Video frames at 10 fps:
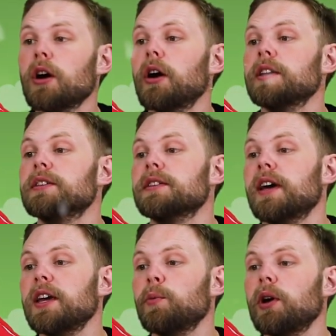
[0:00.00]
All right,
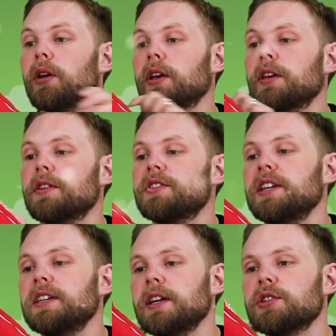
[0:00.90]
today we are looking at the
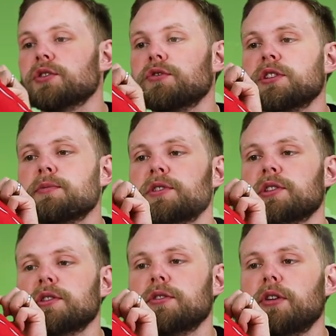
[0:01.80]
teenager's
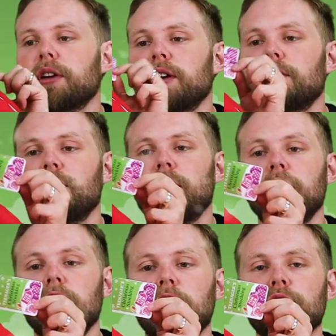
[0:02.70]
Christmas stocking for
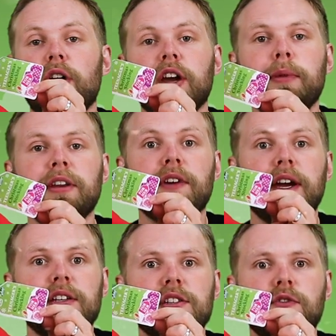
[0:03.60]
her, recommended for
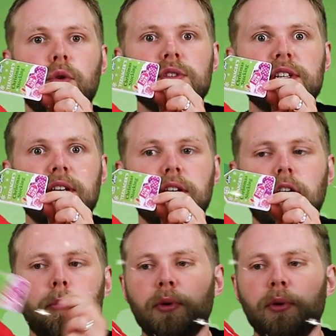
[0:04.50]
ages 14 and up.